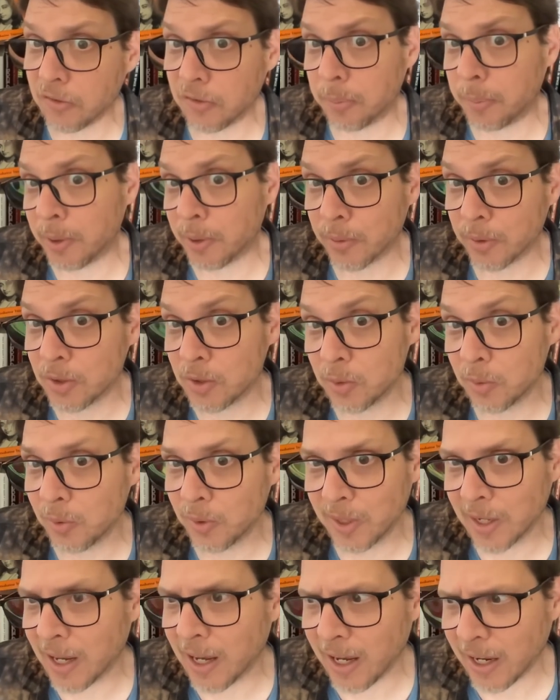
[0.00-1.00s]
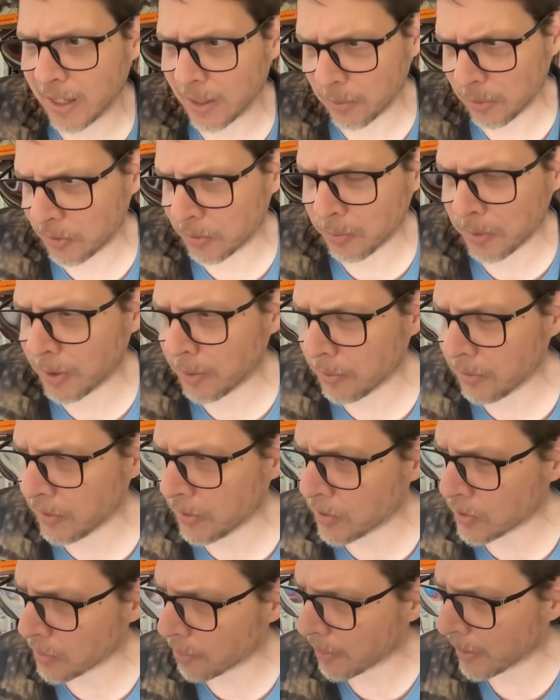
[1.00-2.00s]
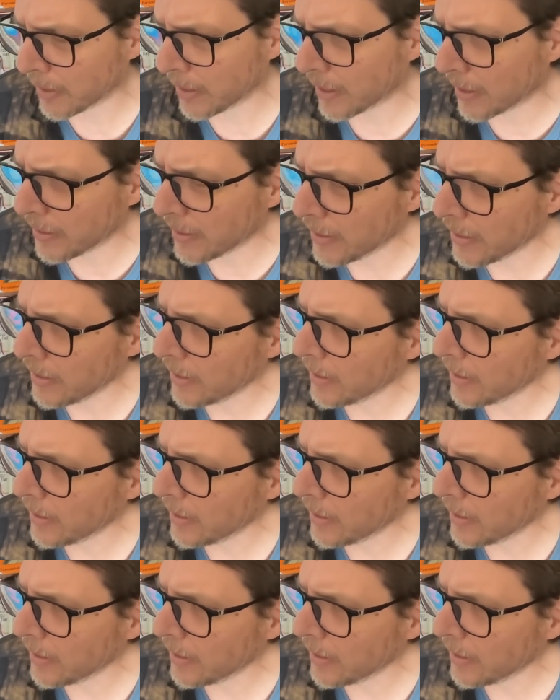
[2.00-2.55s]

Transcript: spiritual guy. It was when I was in Japan.